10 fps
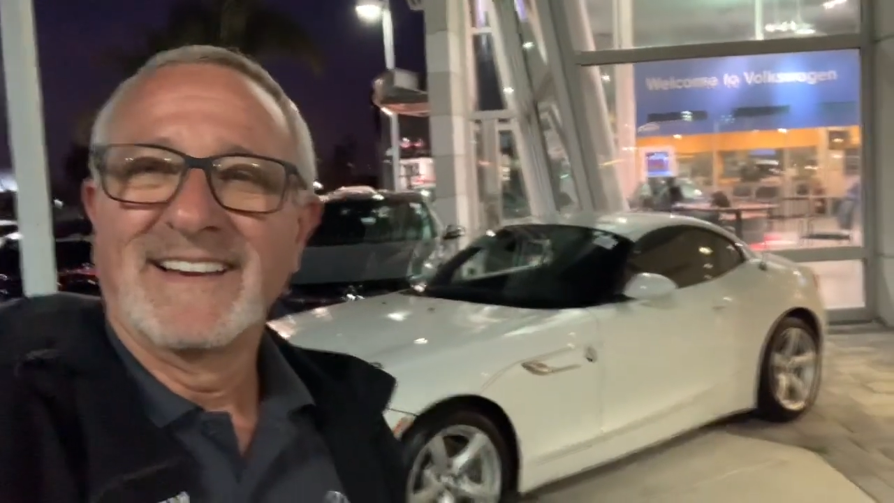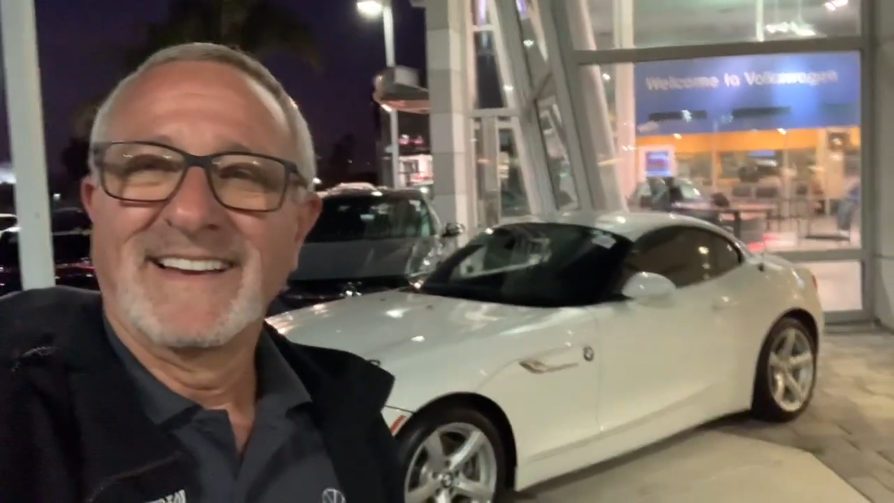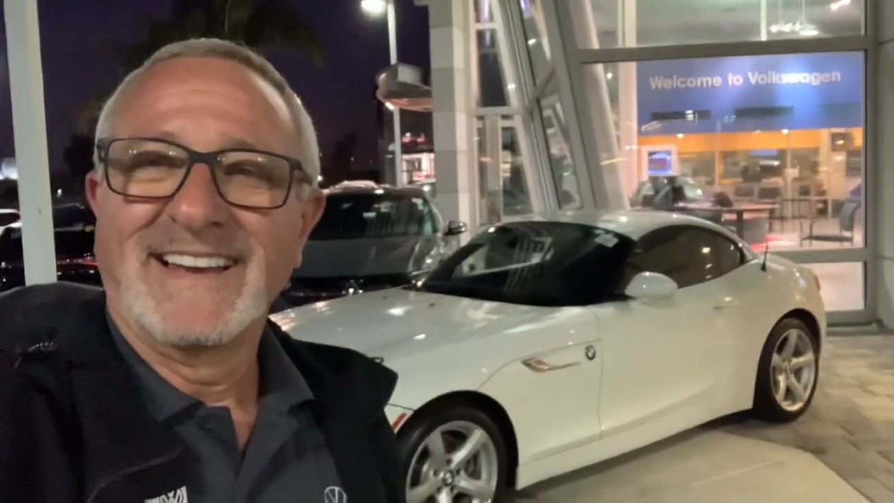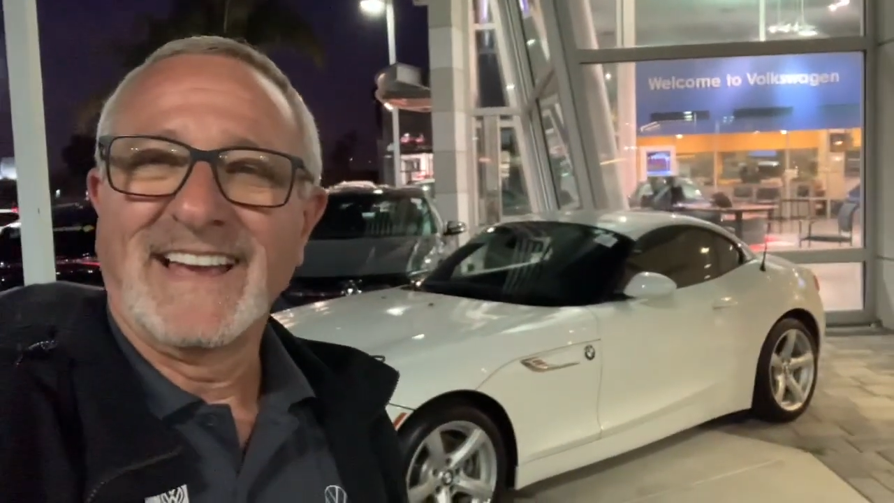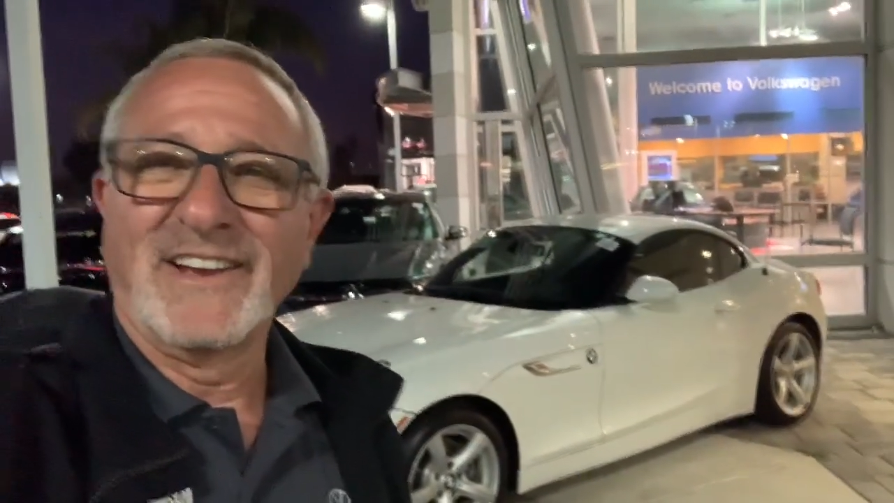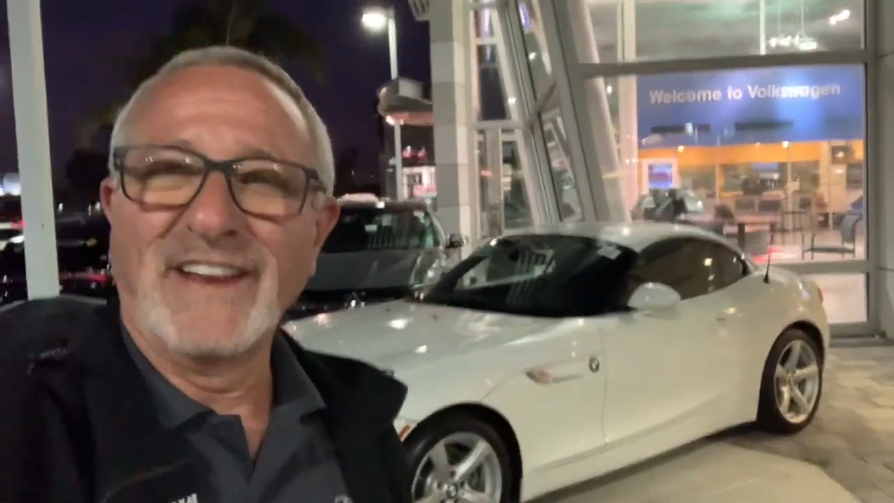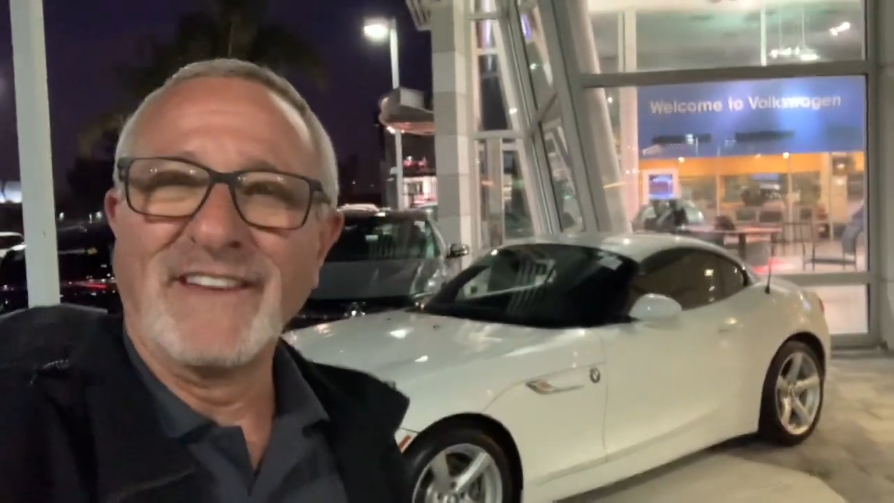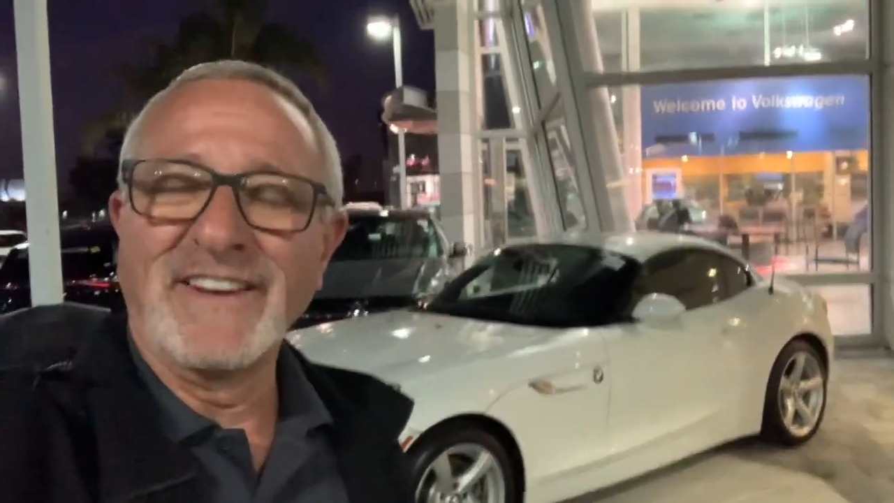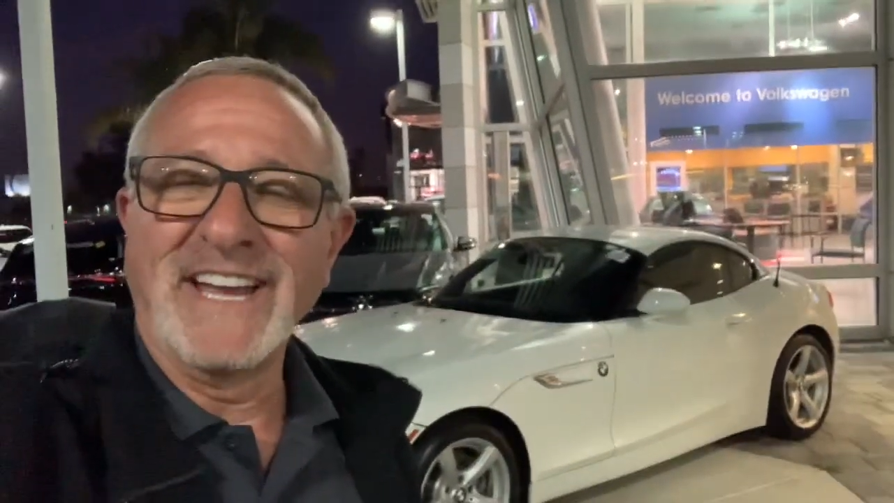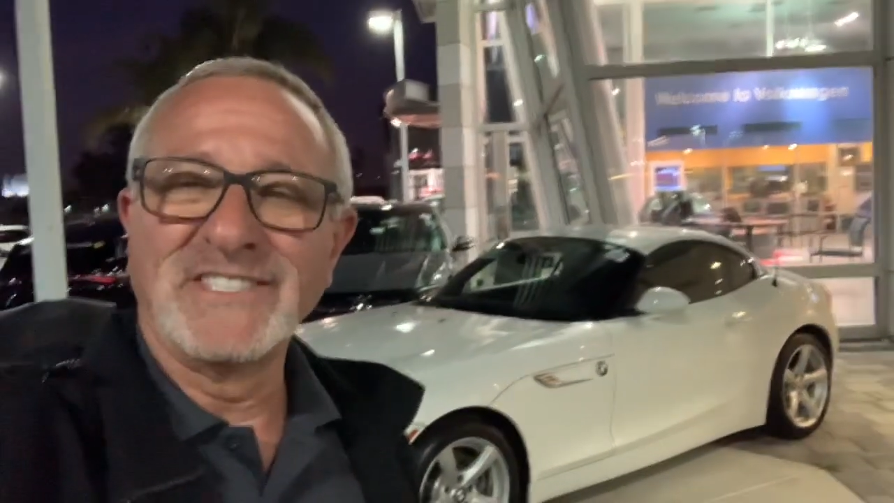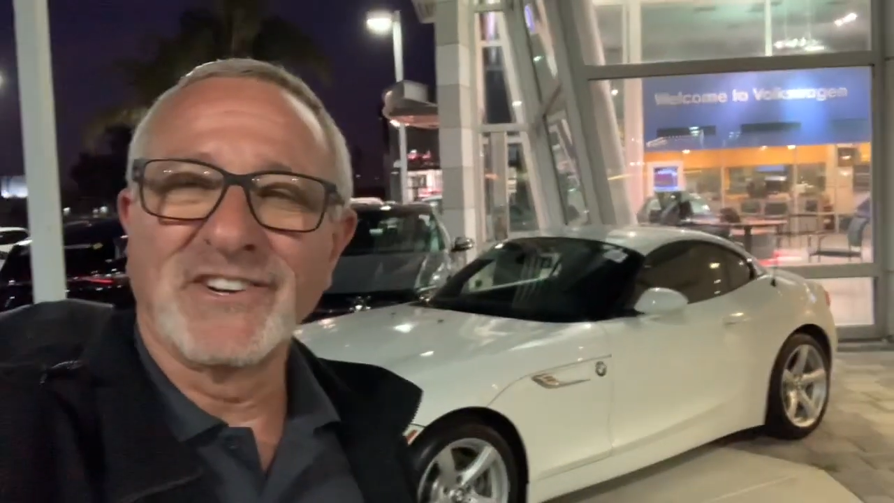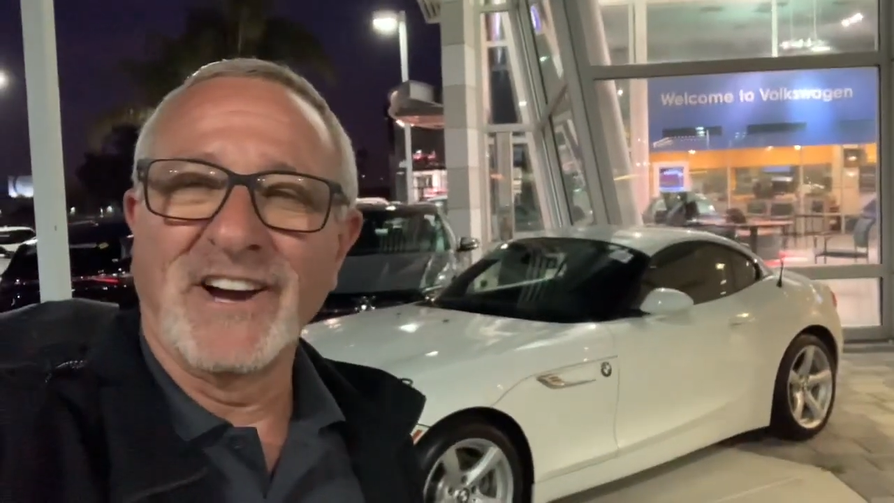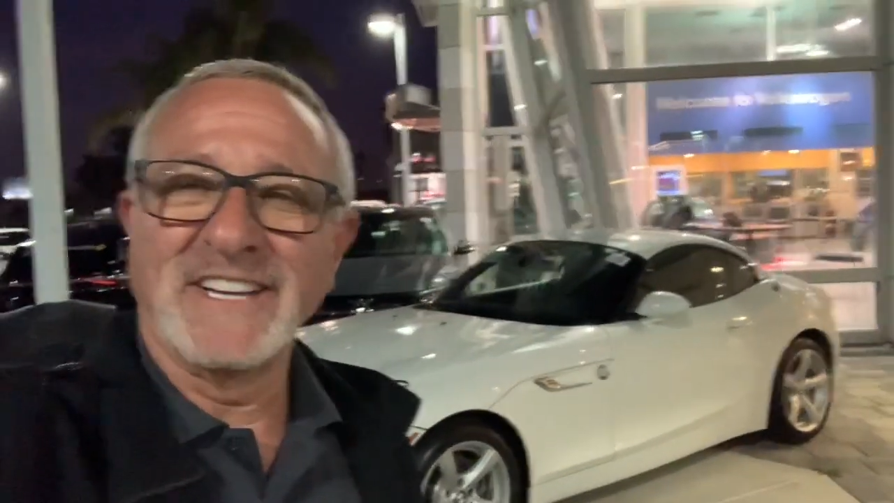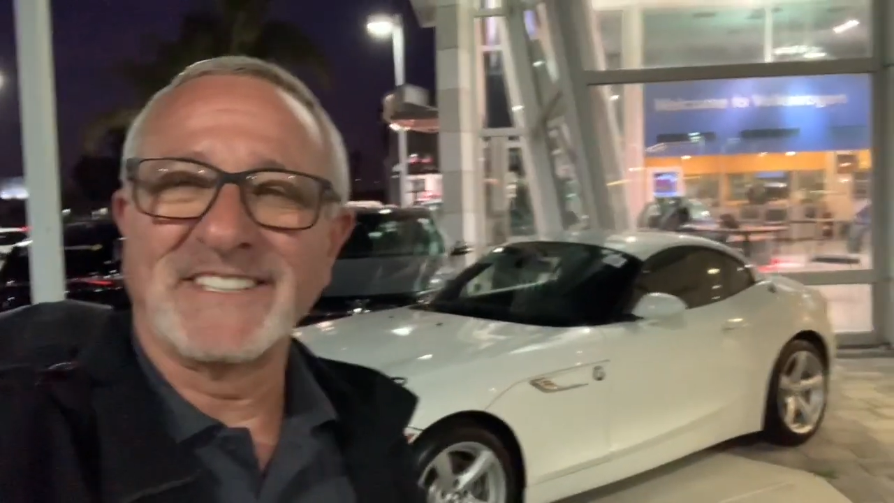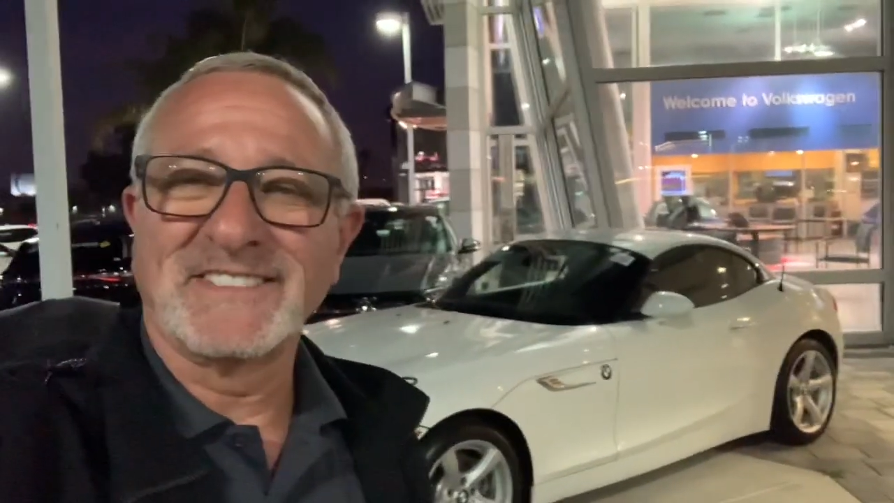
Hey, good evening, Joyce.